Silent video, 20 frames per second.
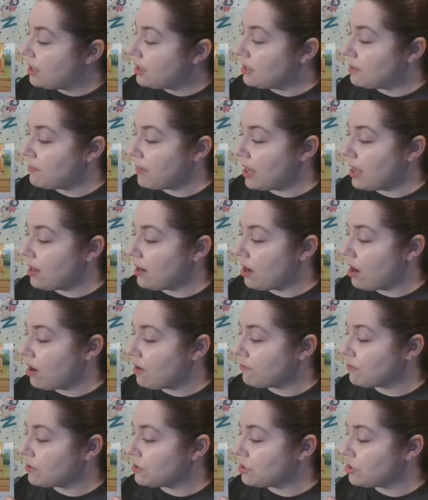The man
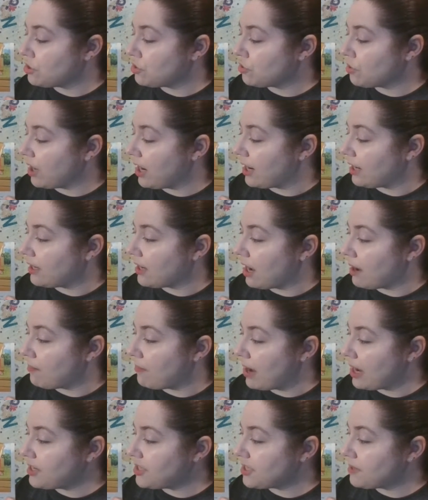offered to trade a
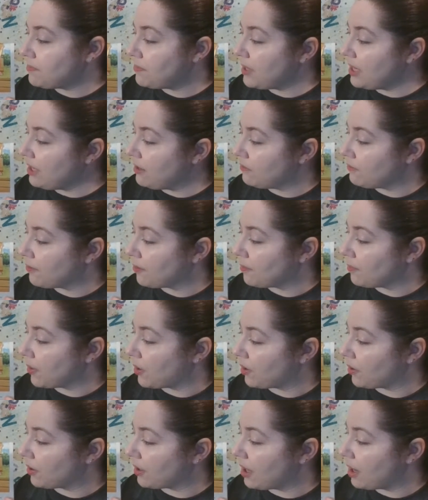magic bean for
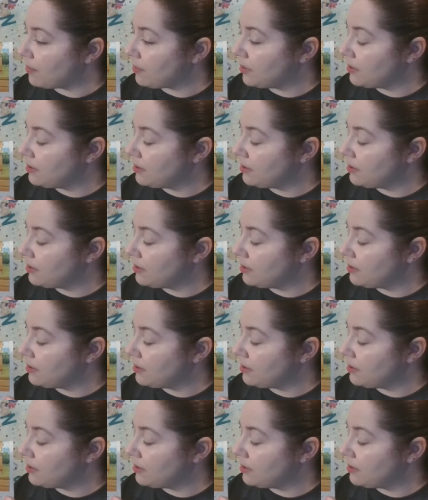Buttercup.